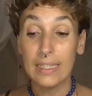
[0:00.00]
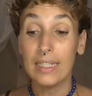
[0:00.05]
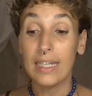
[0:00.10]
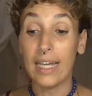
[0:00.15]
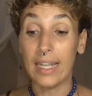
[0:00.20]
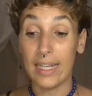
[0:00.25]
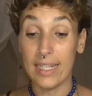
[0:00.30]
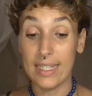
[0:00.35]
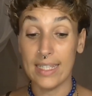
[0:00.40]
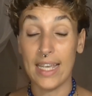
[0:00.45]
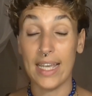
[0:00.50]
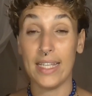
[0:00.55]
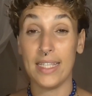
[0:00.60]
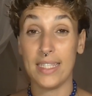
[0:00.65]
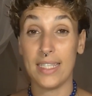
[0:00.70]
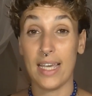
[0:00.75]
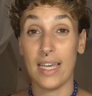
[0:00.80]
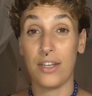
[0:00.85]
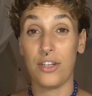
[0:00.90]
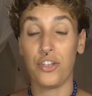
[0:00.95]
an
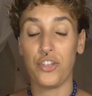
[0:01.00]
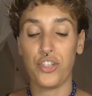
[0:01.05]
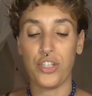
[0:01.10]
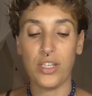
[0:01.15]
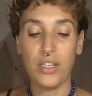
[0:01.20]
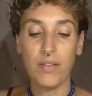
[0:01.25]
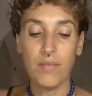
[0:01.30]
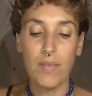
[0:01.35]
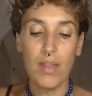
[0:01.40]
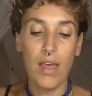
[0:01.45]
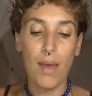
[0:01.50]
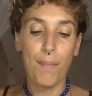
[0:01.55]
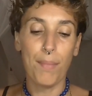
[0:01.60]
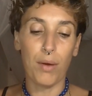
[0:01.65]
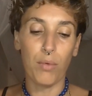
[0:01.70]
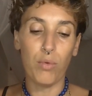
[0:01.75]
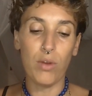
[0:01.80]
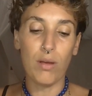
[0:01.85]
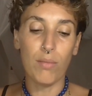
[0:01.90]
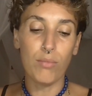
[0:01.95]
intense energy,
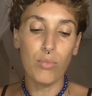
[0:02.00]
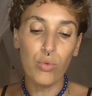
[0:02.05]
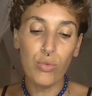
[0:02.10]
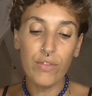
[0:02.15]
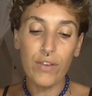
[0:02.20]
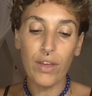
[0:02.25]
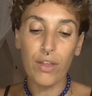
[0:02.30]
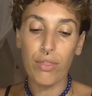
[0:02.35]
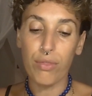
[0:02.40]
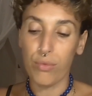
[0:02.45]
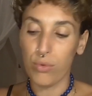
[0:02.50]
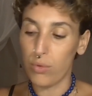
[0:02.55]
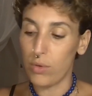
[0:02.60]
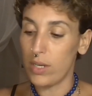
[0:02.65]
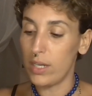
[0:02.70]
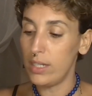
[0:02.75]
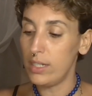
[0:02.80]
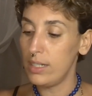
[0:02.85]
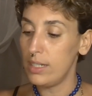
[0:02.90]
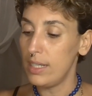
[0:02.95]
but we're moving through
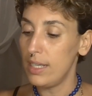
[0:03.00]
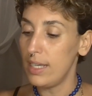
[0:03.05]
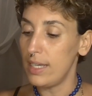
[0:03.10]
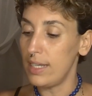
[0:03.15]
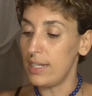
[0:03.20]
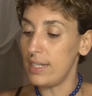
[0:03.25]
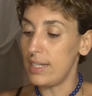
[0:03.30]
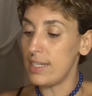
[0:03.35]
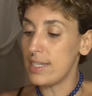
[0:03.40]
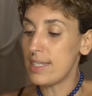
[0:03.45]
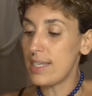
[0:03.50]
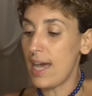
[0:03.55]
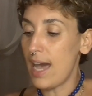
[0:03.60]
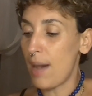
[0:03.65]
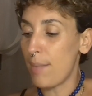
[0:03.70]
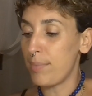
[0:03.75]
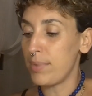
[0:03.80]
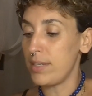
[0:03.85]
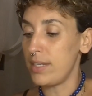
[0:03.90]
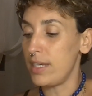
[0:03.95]
it. It is
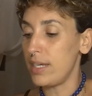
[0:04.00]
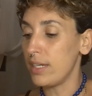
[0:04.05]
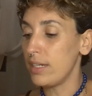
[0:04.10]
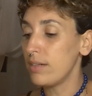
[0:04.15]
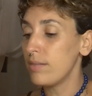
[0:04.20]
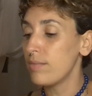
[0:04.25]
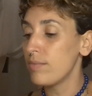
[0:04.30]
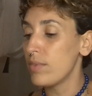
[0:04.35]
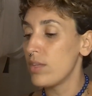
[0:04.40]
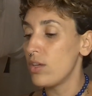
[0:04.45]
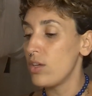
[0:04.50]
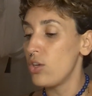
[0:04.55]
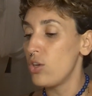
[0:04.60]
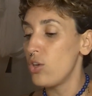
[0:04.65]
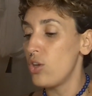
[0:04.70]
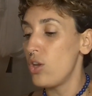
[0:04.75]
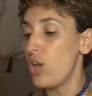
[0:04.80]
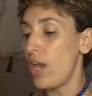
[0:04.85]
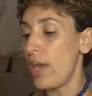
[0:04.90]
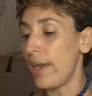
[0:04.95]
happening,
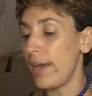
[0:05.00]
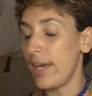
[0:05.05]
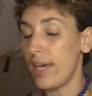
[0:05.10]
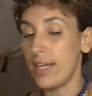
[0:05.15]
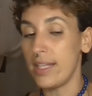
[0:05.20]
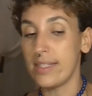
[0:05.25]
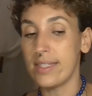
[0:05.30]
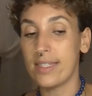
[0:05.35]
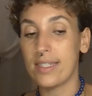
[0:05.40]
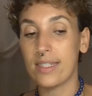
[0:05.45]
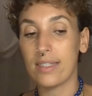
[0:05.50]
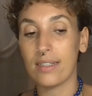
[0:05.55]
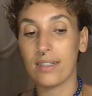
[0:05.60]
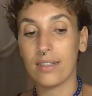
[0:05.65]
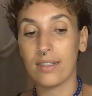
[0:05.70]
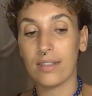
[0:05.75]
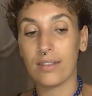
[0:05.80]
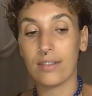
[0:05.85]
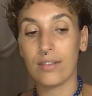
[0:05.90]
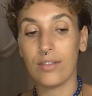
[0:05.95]
and
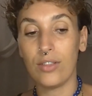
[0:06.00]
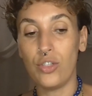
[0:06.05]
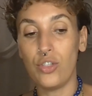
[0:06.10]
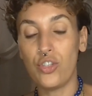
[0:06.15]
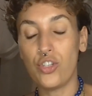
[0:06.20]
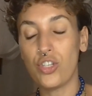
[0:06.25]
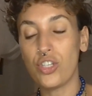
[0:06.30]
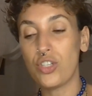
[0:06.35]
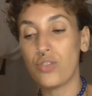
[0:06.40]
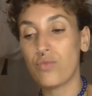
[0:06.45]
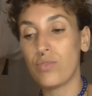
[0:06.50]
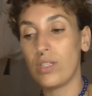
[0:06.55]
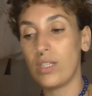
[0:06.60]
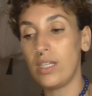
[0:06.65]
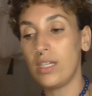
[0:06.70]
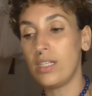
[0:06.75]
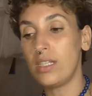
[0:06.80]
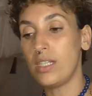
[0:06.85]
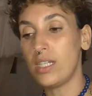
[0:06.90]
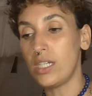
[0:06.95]
you just
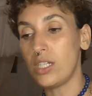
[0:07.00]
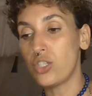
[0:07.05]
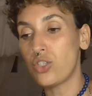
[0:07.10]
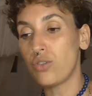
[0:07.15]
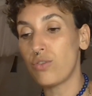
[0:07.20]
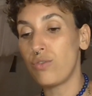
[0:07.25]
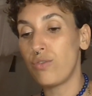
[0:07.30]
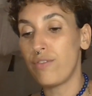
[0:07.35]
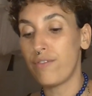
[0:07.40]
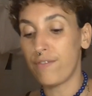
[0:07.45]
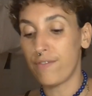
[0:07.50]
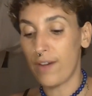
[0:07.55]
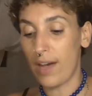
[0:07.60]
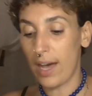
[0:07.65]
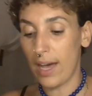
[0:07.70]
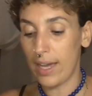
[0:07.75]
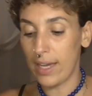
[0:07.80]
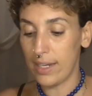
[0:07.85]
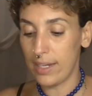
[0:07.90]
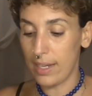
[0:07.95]
really need to
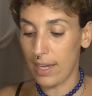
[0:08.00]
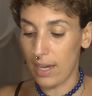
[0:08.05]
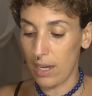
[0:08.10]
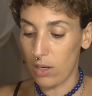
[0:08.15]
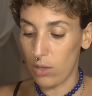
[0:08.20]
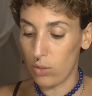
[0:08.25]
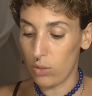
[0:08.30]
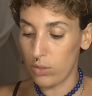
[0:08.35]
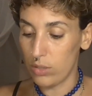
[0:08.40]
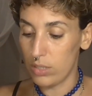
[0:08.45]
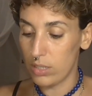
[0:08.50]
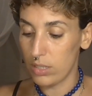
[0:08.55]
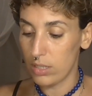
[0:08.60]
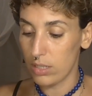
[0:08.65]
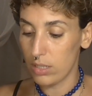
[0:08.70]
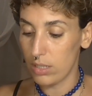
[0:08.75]
find out